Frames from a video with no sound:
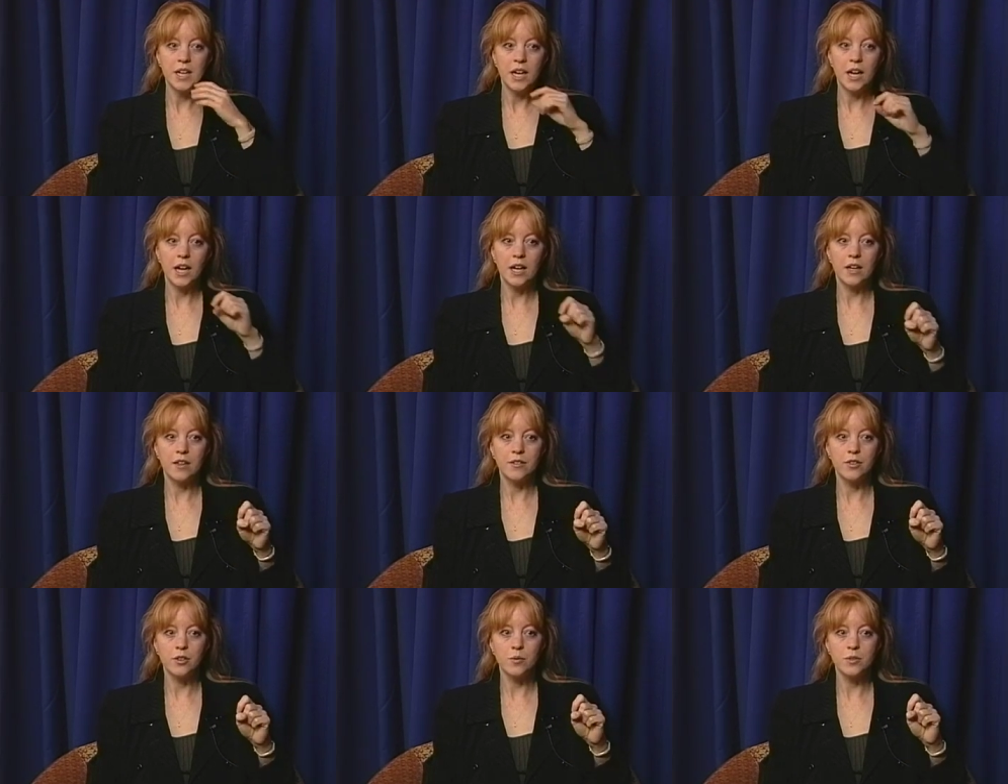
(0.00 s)

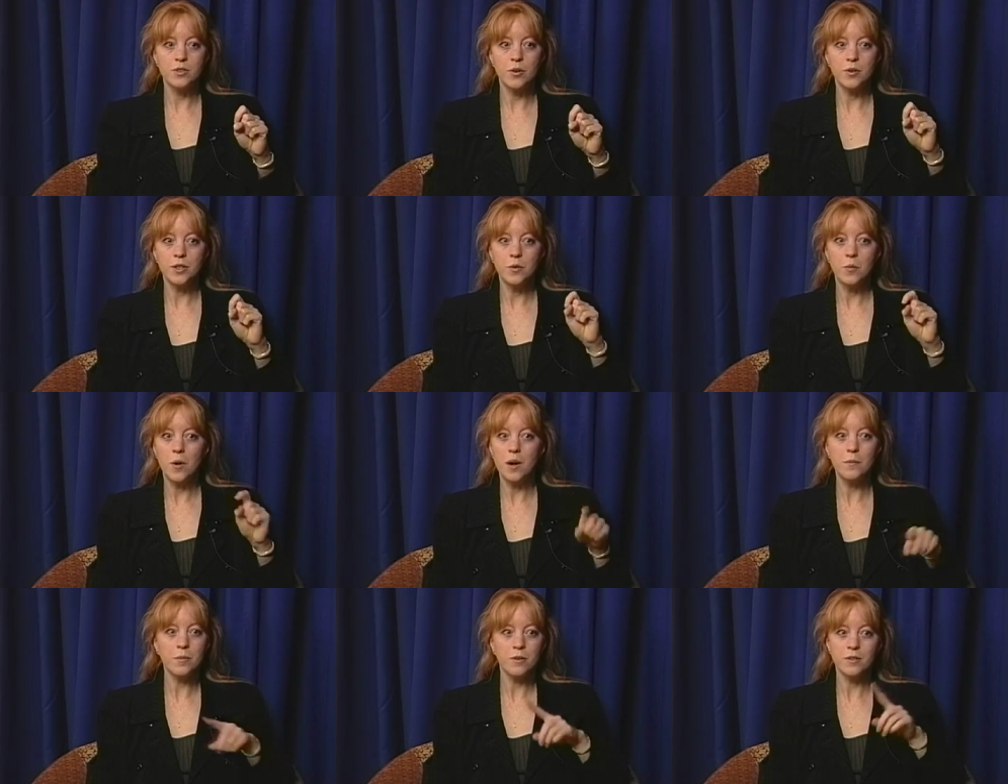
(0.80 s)
and there was only
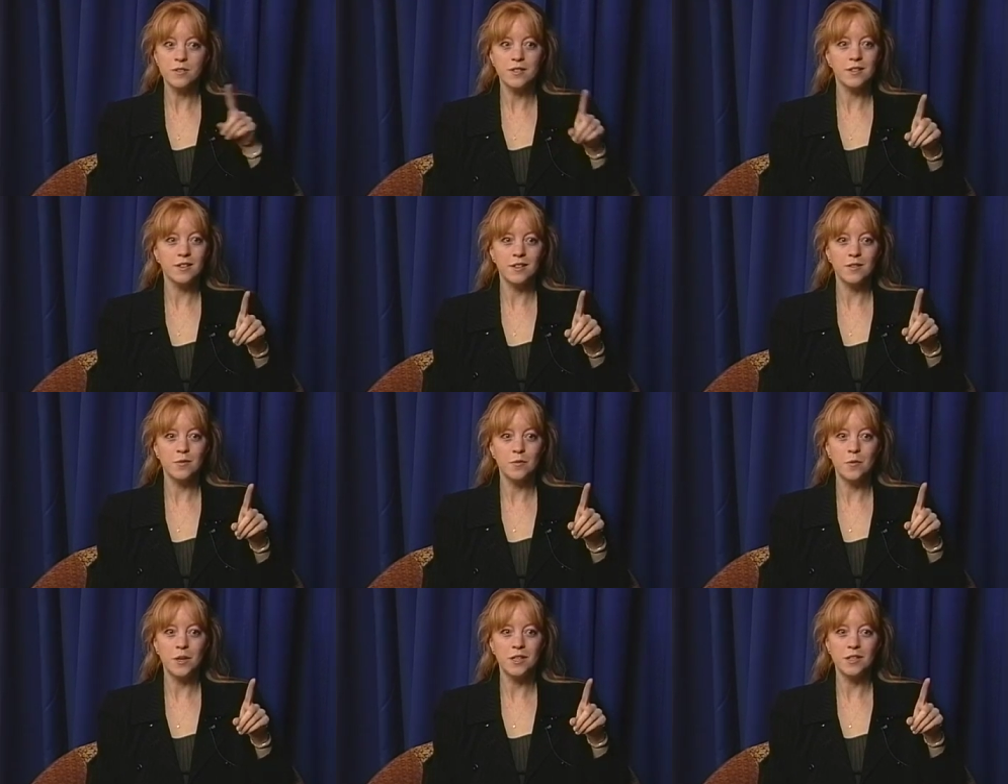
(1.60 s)
one person in
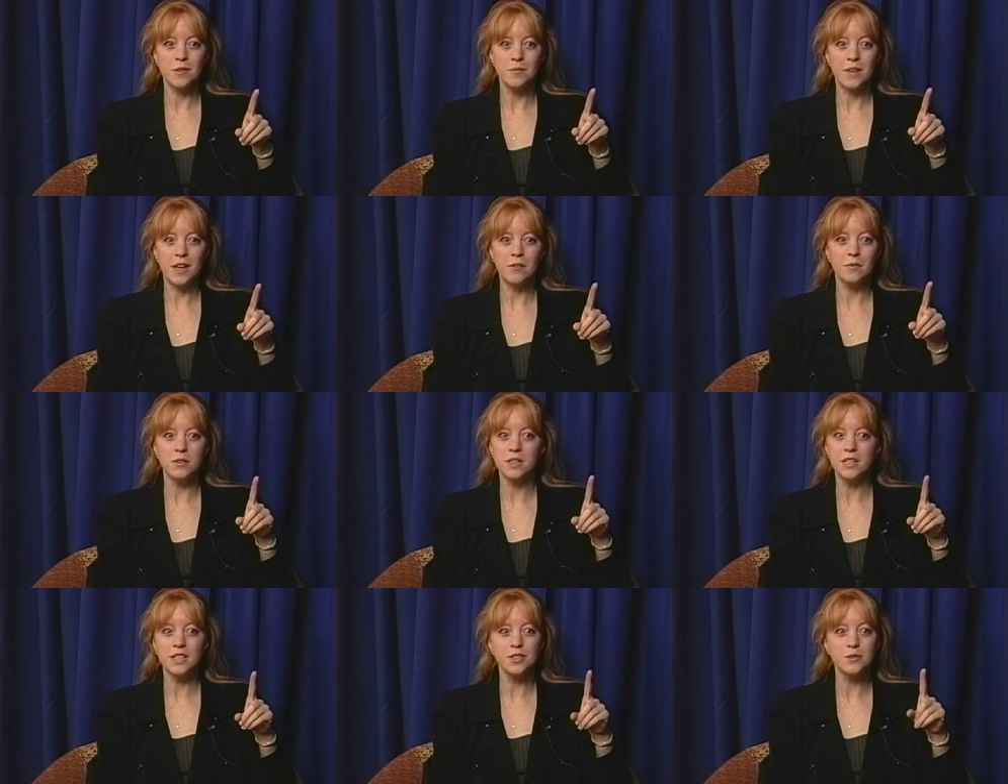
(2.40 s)
Windham that
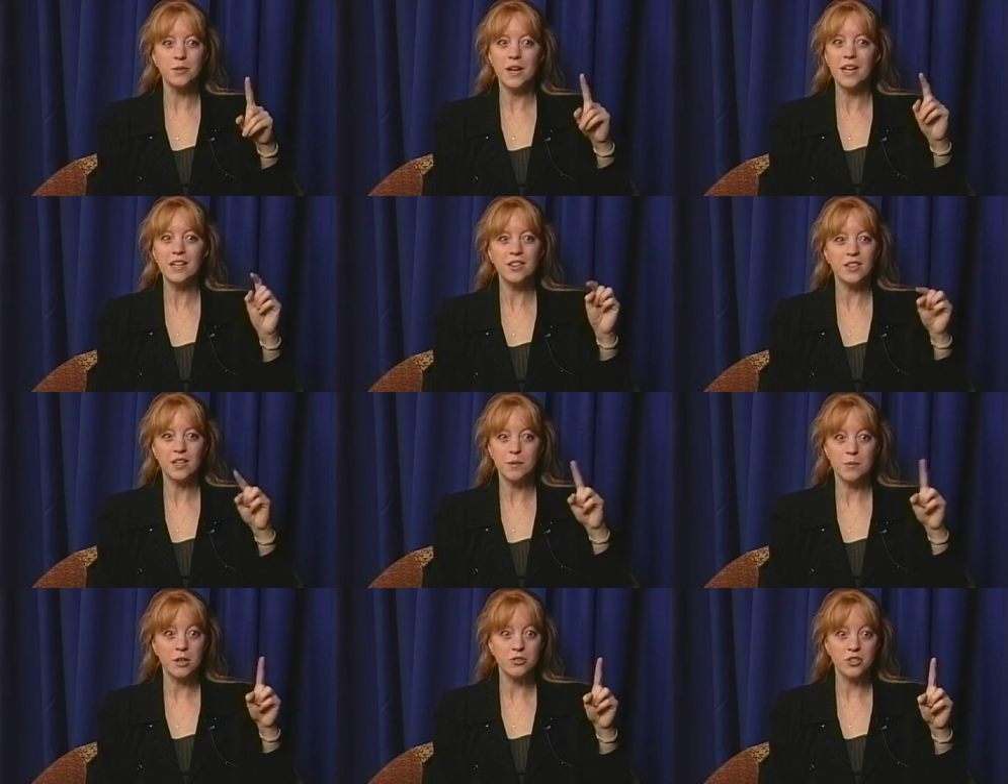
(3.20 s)
really knew anything
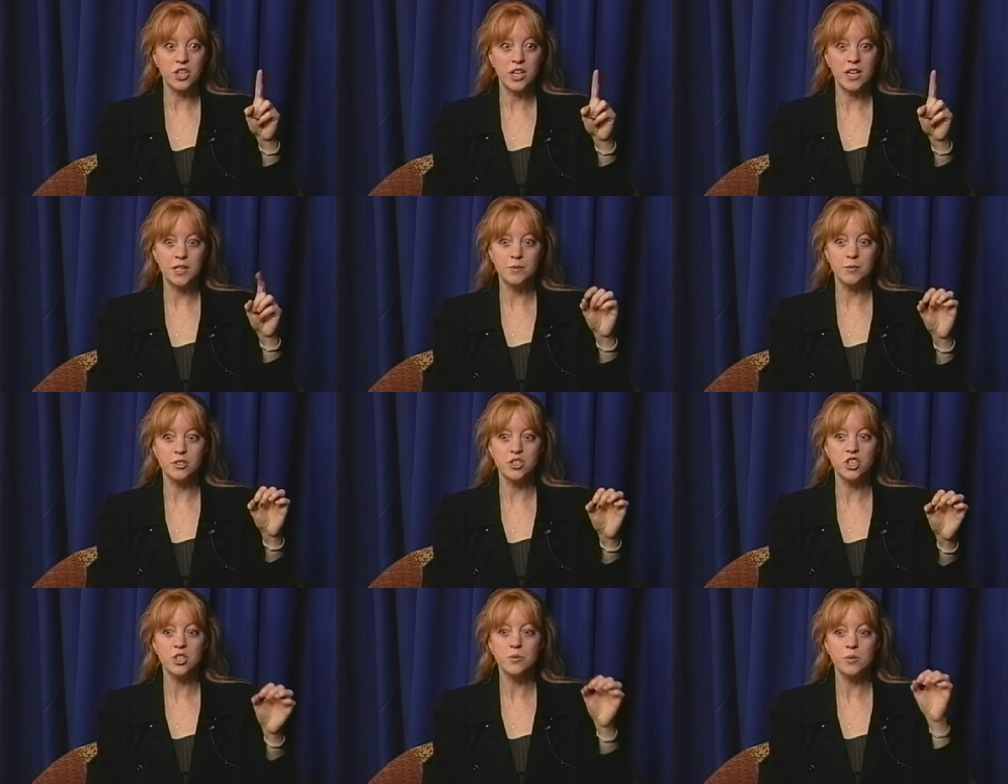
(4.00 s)
about jazz, but
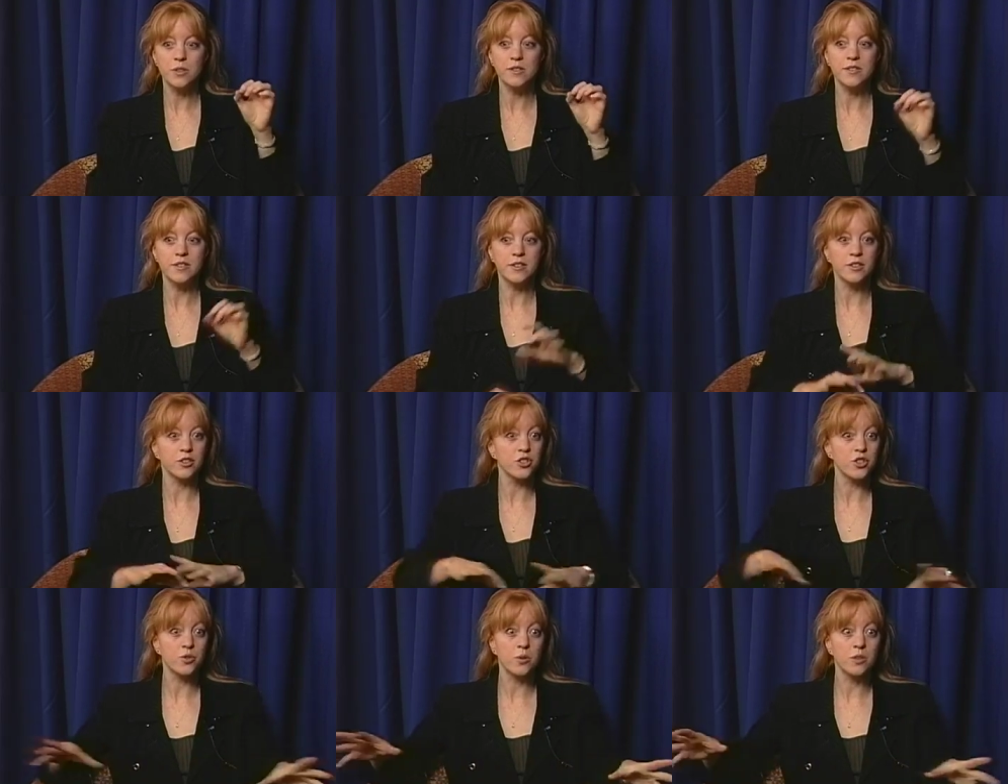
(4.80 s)
she was an
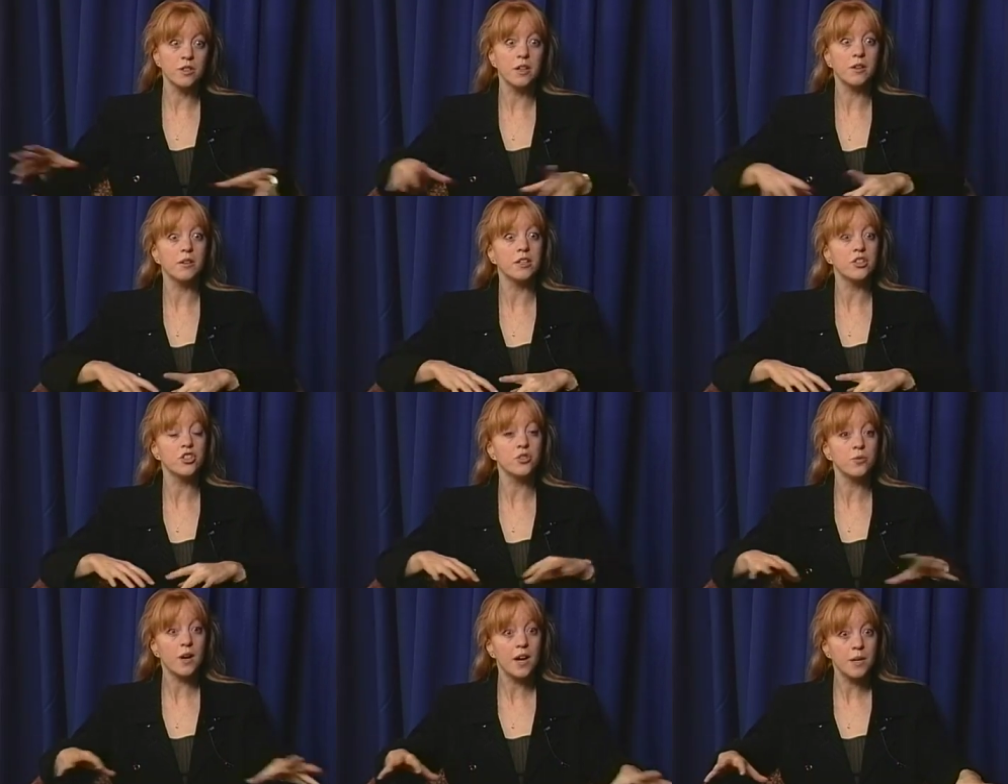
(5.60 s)
extraordinary
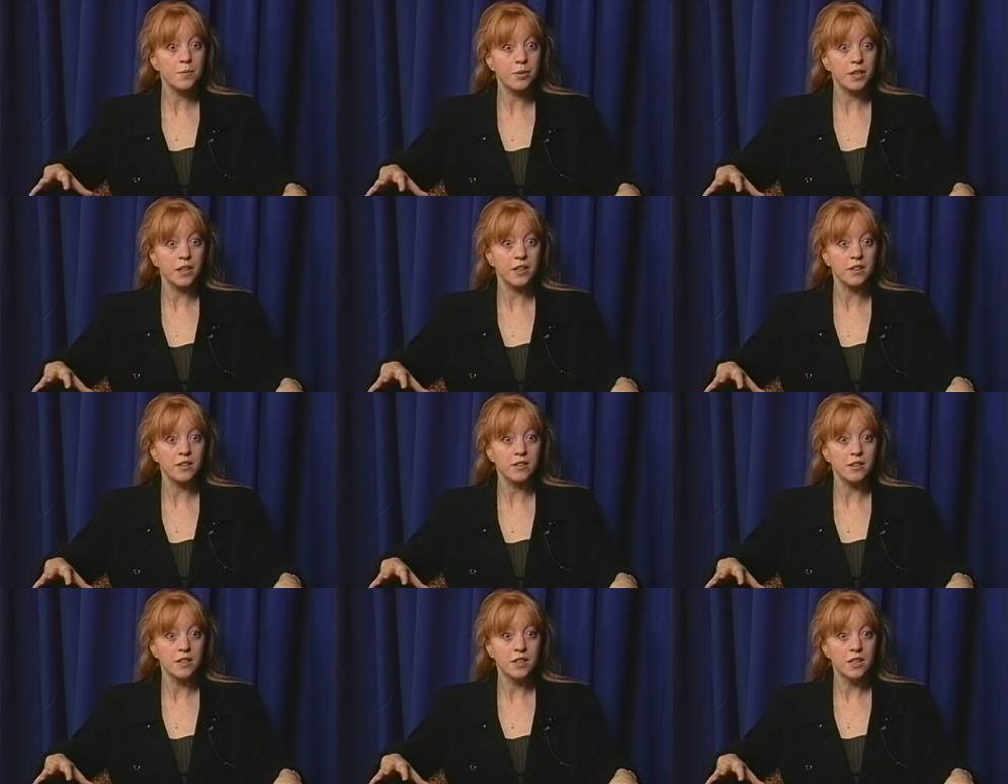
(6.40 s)
stride player.
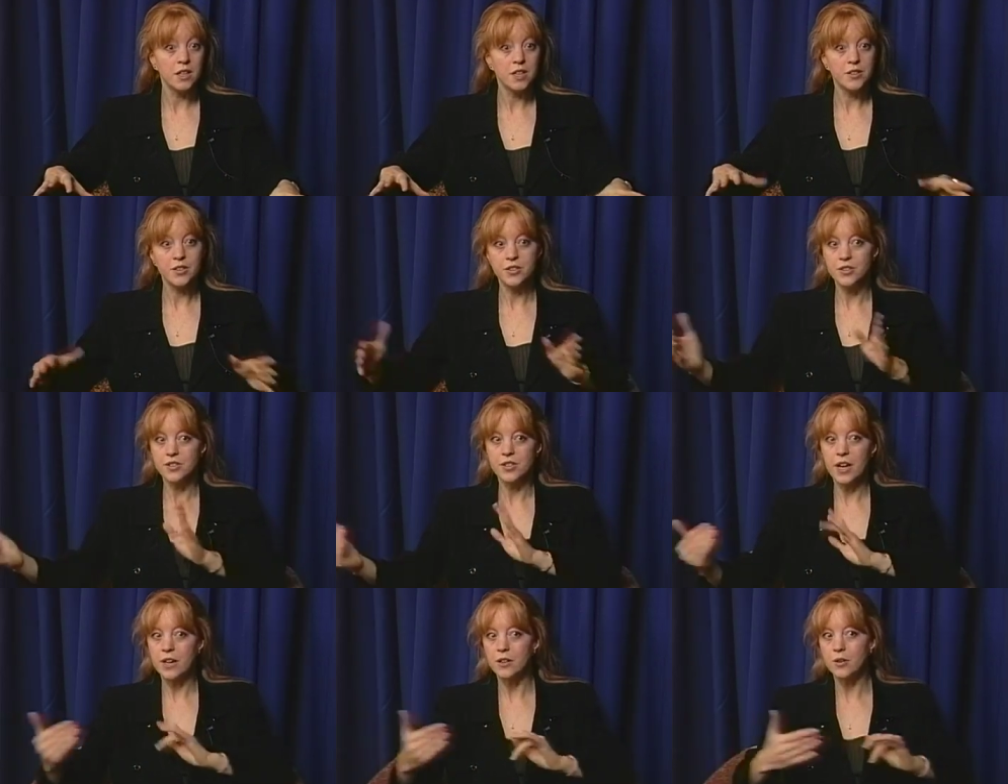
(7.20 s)
This is
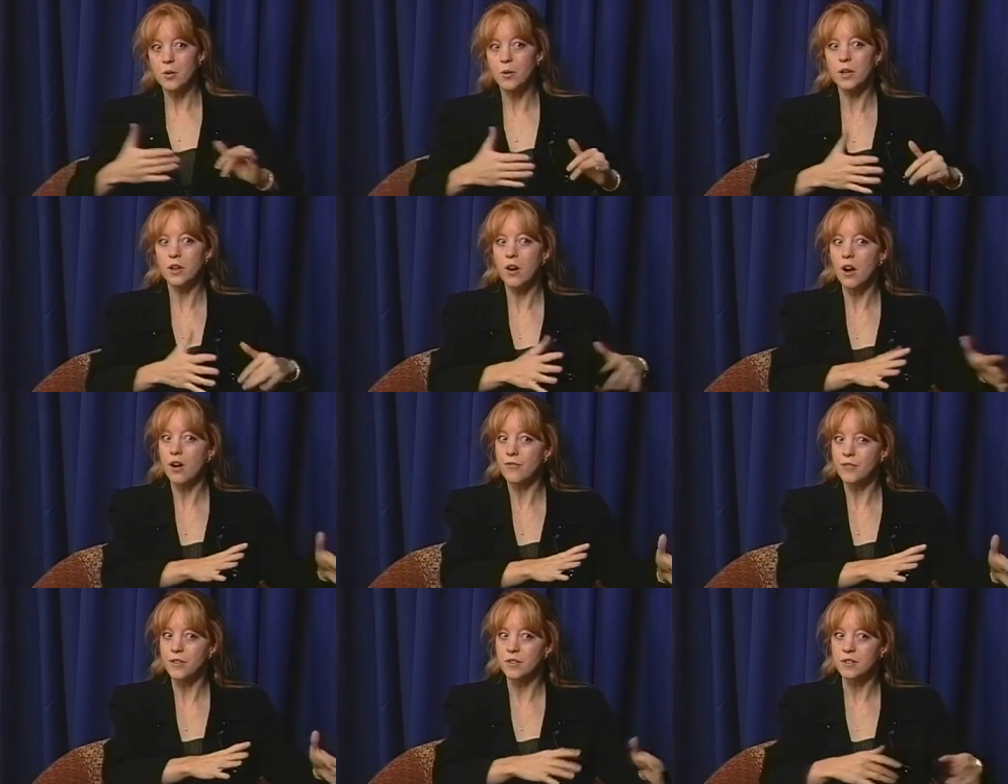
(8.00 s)
kind of going
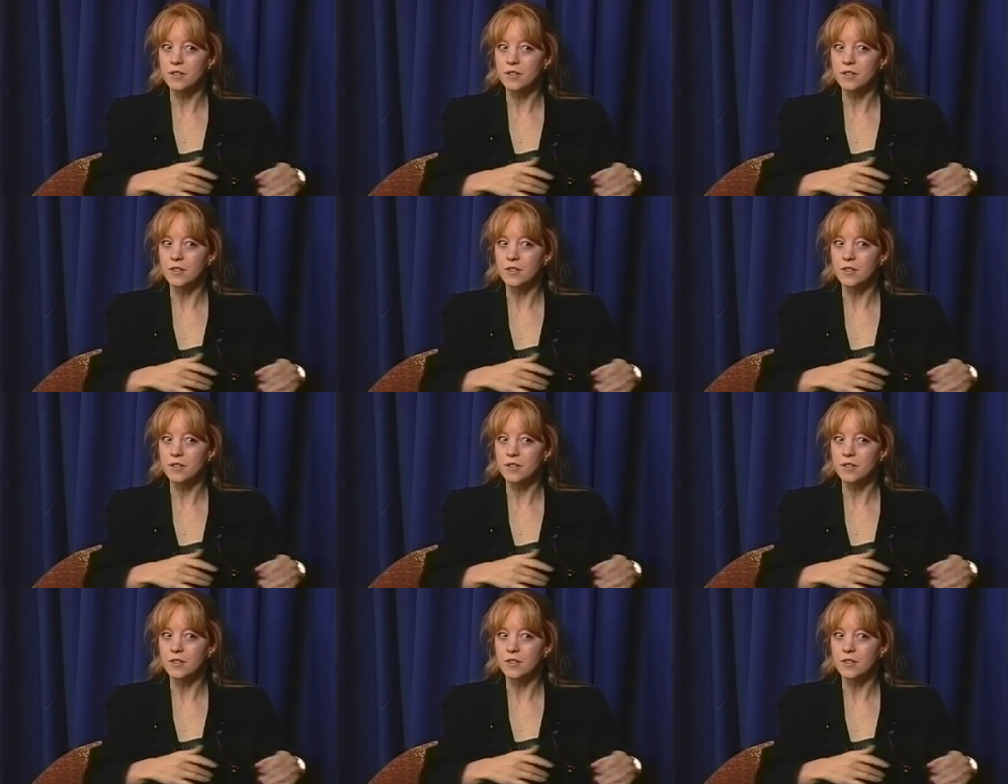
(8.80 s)
off